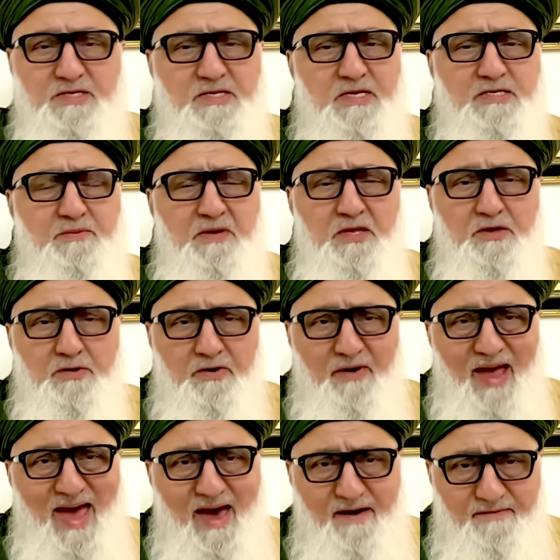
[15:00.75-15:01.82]
It doesn't mean you don't
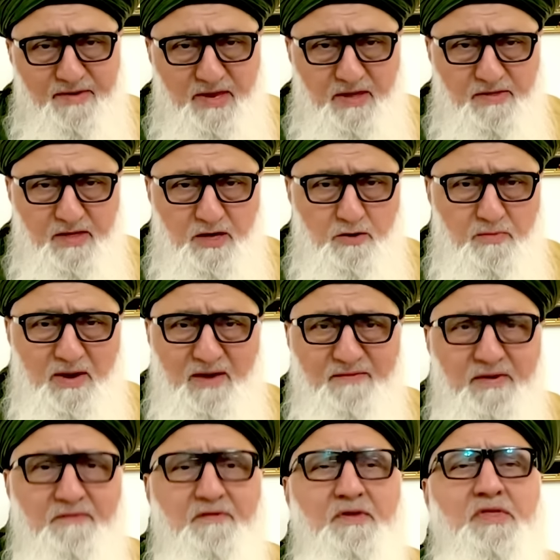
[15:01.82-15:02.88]
have anything, you may have
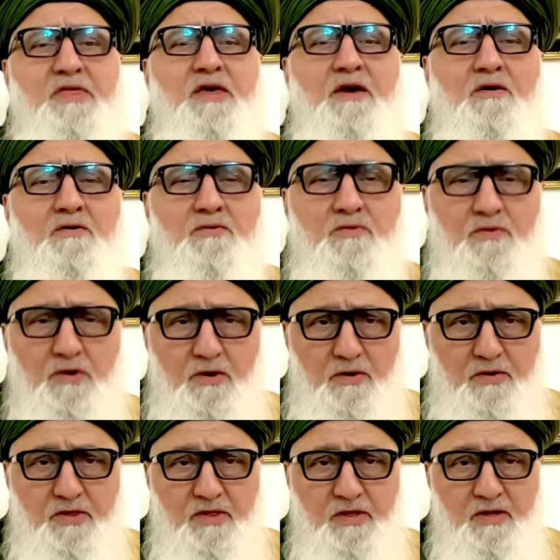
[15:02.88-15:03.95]
everything on
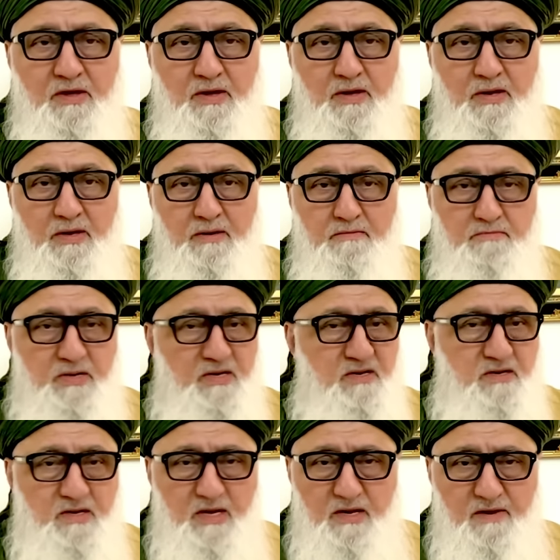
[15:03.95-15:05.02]
earth but
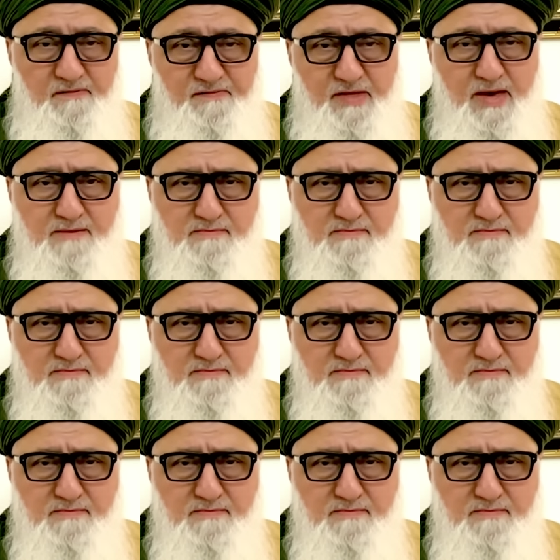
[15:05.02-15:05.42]
none of them